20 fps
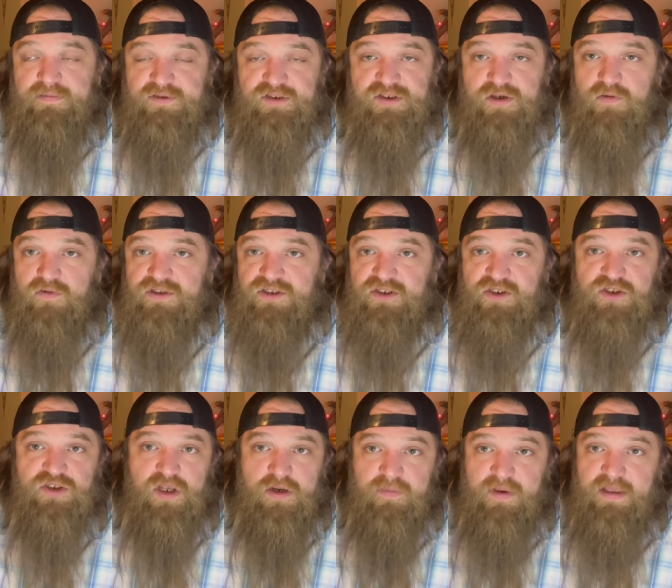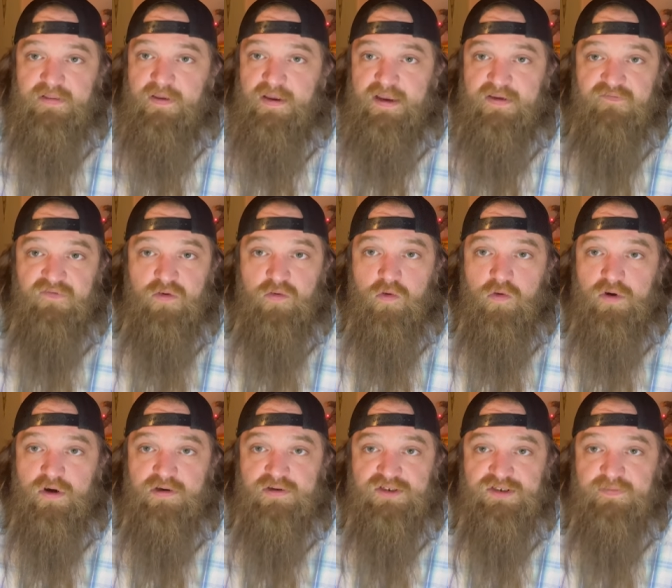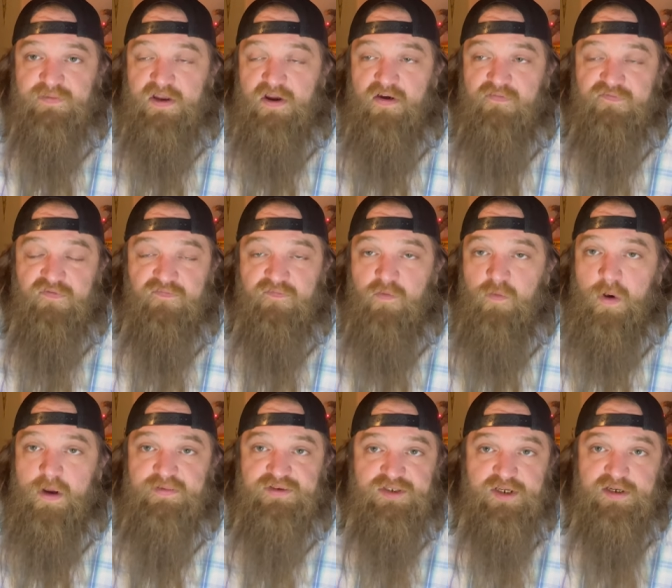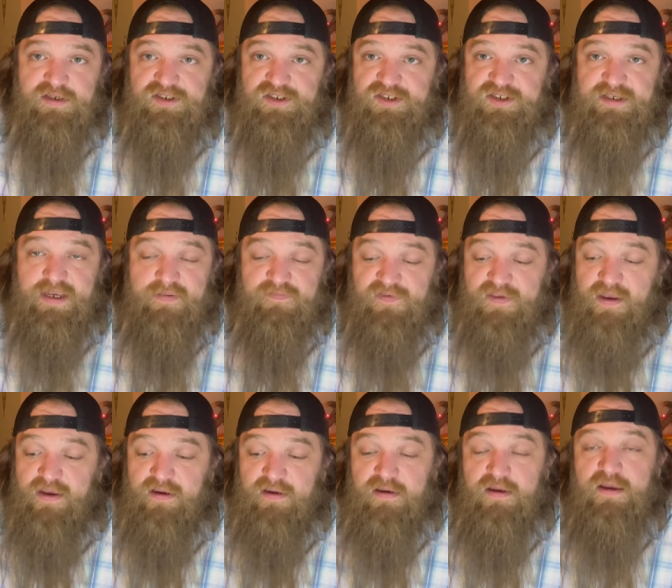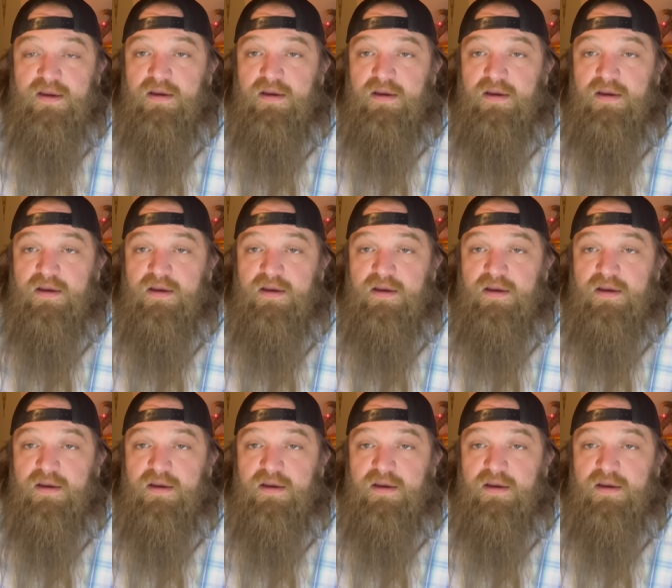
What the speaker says: So it's just going to be like, if you're ordering something off of a website, it's the same thing.